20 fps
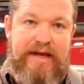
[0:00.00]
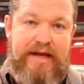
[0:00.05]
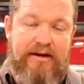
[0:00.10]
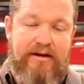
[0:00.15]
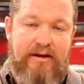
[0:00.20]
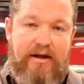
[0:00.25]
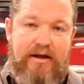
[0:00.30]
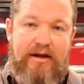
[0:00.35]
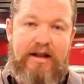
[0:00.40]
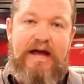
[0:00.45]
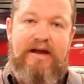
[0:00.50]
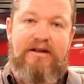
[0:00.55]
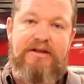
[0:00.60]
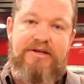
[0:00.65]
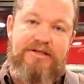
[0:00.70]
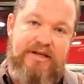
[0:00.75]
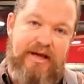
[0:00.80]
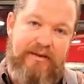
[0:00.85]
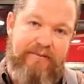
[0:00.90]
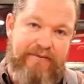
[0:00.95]
a lot of the
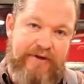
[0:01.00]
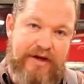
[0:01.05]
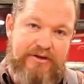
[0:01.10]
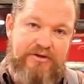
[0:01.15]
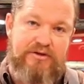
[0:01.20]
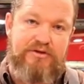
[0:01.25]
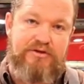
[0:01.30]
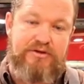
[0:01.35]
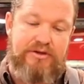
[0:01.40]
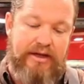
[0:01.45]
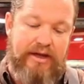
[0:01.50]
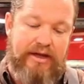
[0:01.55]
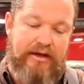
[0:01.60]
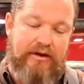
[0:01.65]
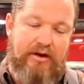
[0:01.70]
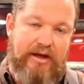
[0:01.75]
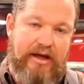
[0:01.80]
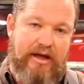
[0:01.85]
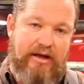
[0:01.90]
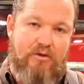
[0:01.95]
same features and